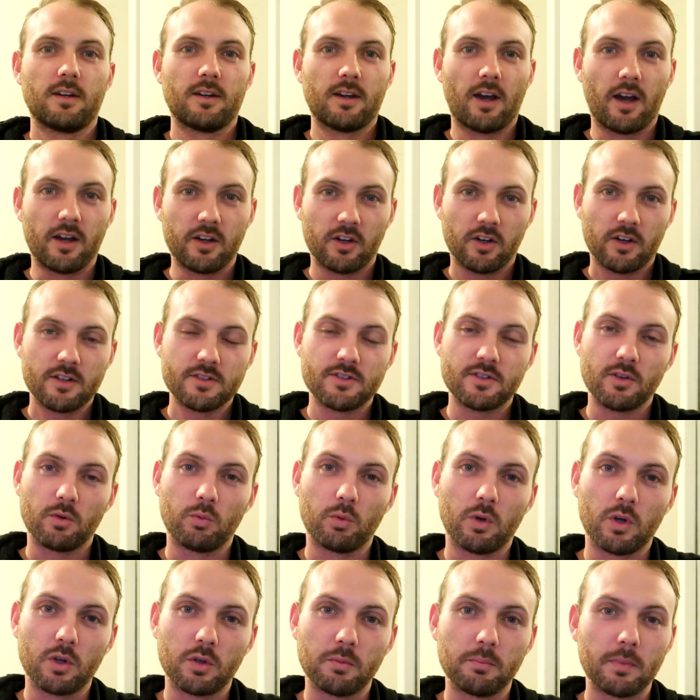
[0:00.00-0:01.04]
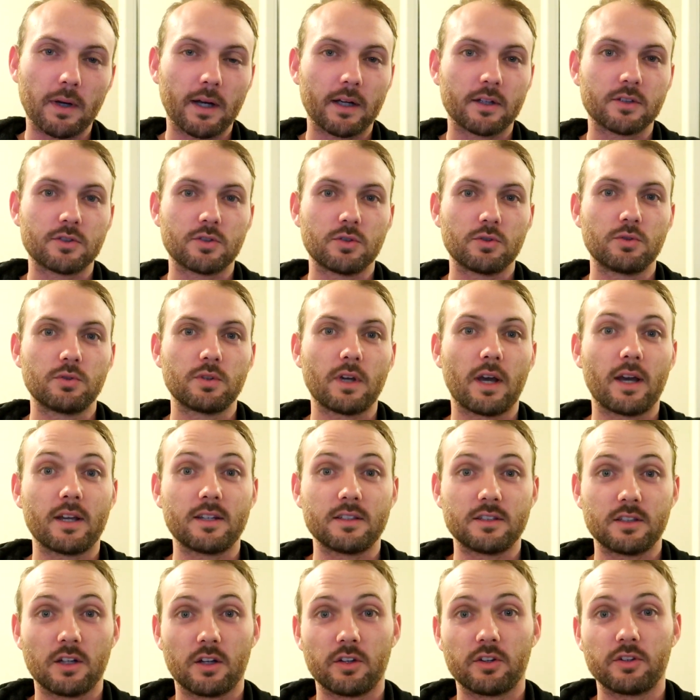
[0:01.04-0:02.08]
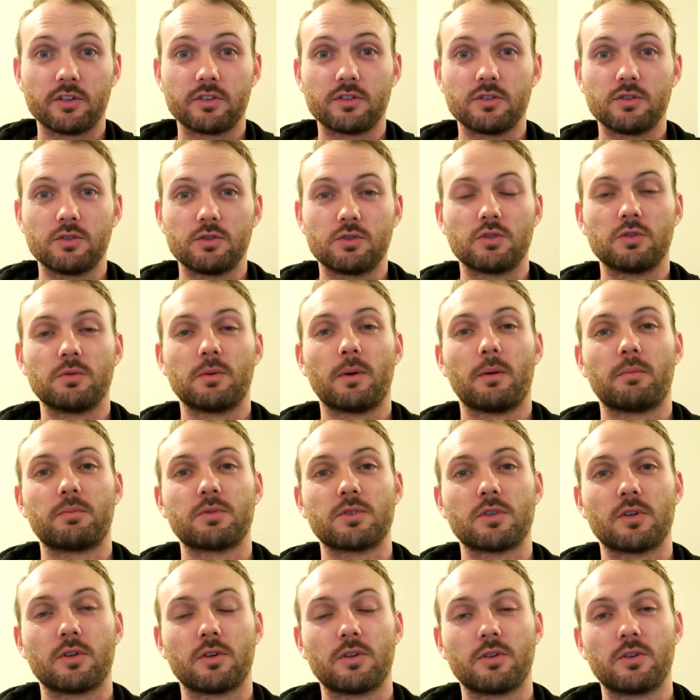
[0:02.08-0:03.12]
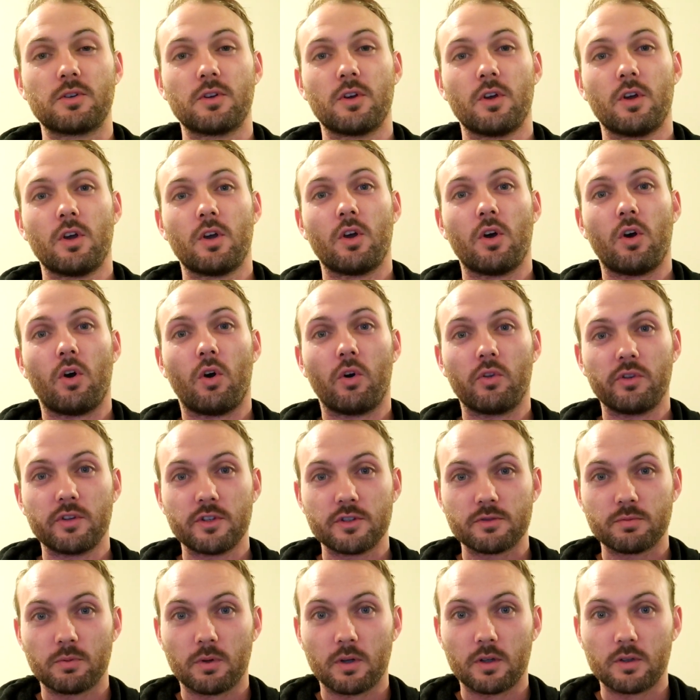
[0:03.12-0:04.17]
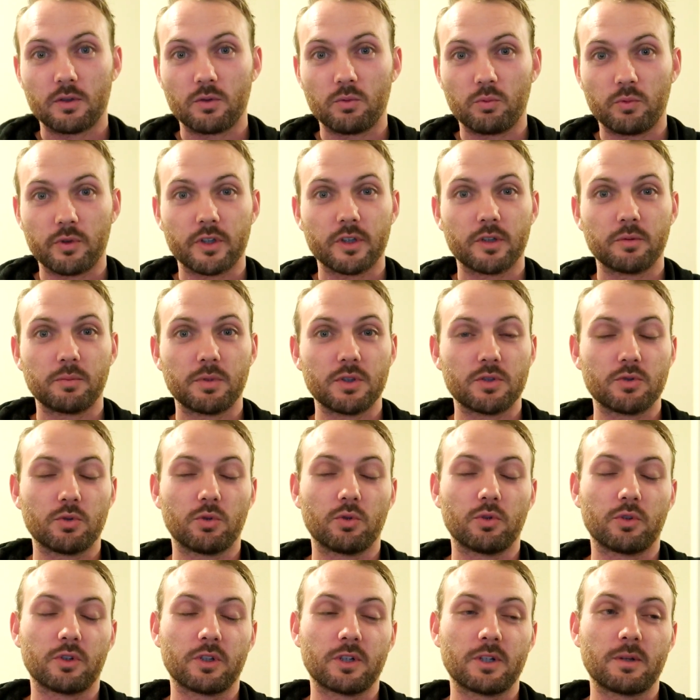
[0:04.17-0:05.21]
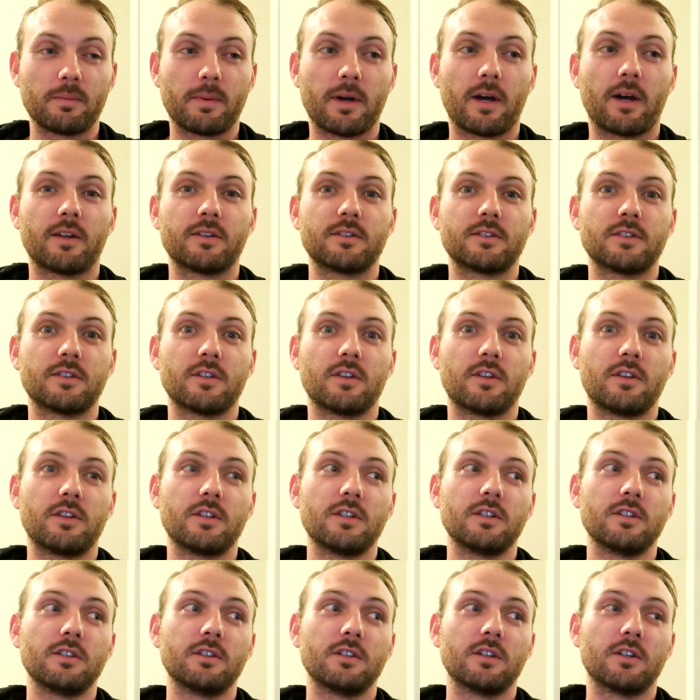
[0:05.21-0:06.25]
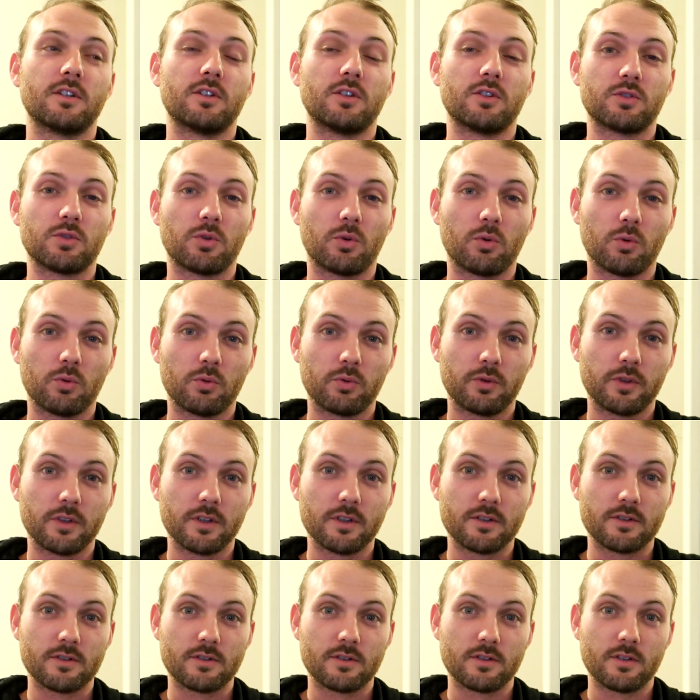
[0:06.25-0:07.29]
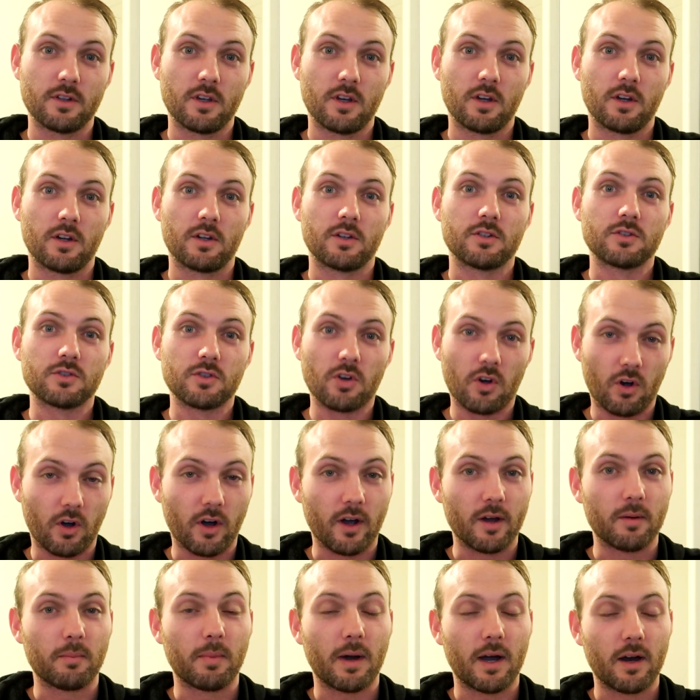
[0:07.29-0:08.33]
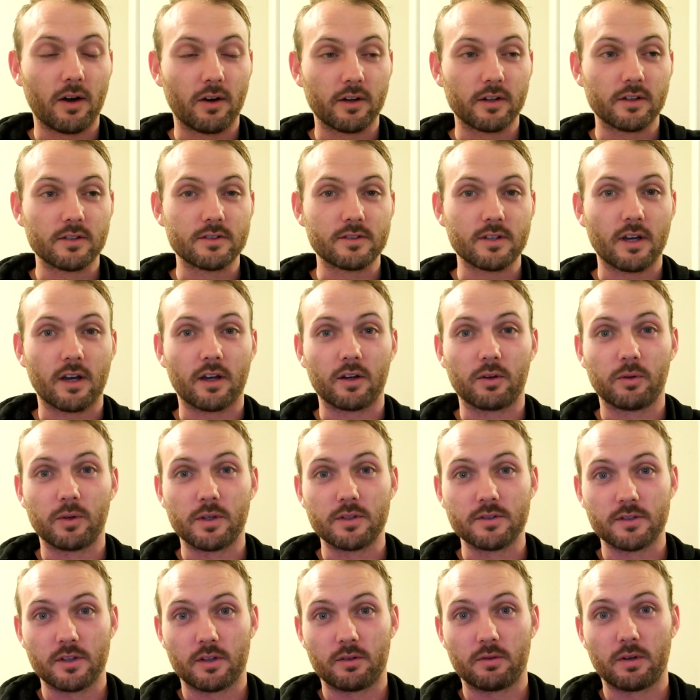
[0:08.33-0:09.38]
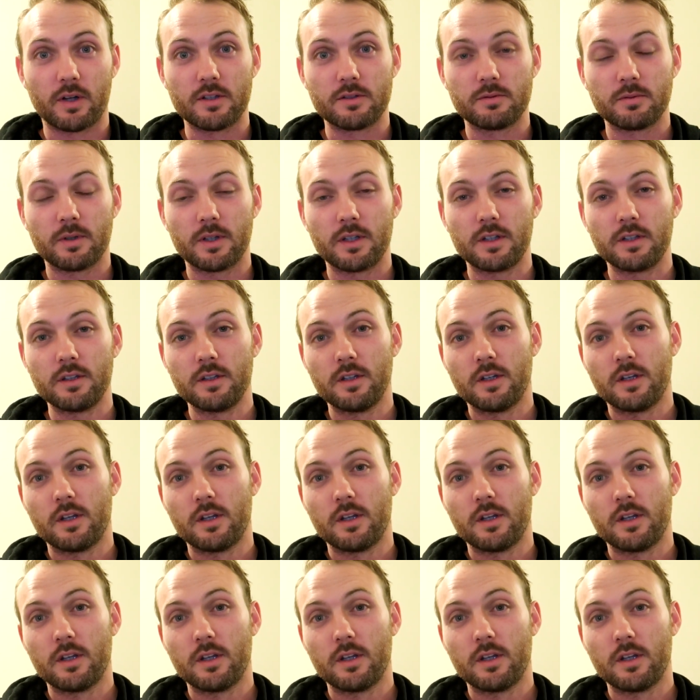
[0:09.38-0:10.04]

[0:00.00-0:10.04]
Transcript: Hey guys, welcome back to another YouTube episode. On this one, we're going to be talking about the notorious tyre barriers at Queensland Raceway.